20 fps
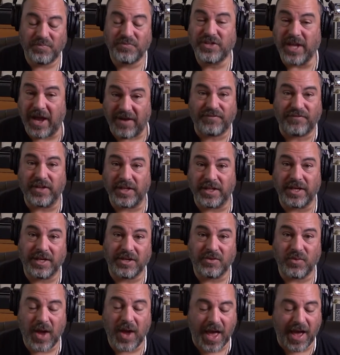Definitely
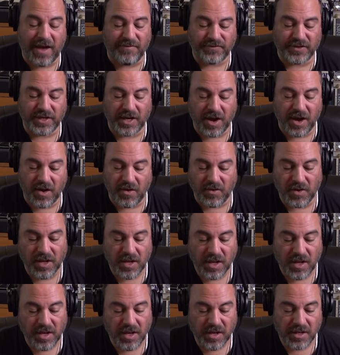you have to go.
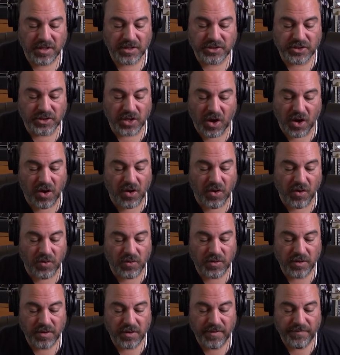
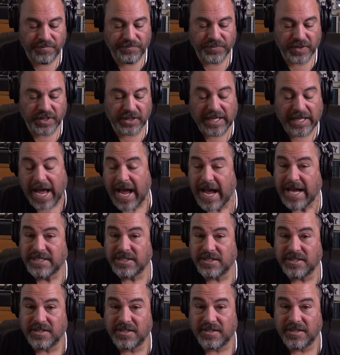So,
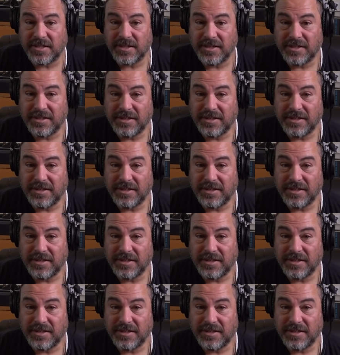last